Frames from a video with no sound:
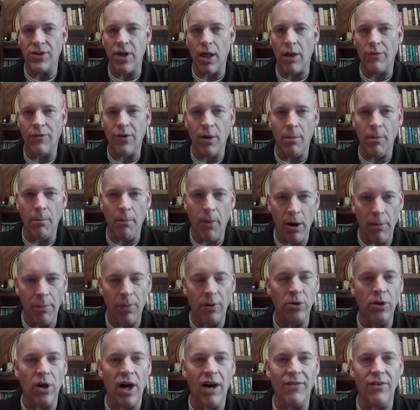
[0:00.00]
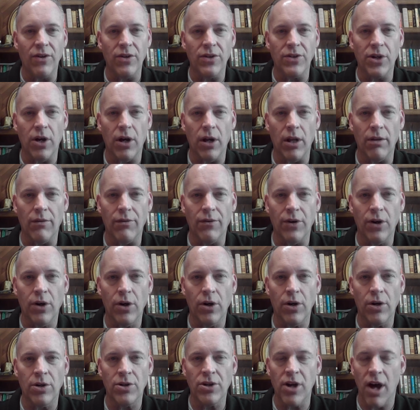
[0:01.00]
all of her Marple novels, all of
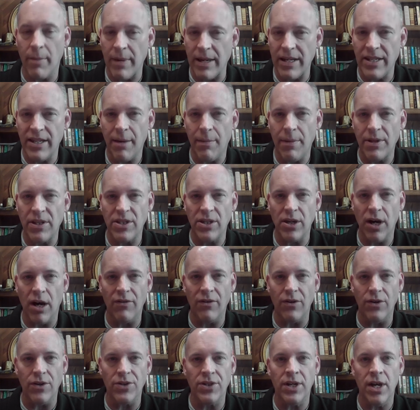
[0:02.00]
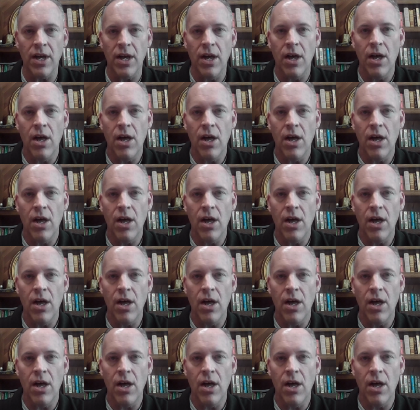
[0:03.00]
her Tommy and Tuppence novels,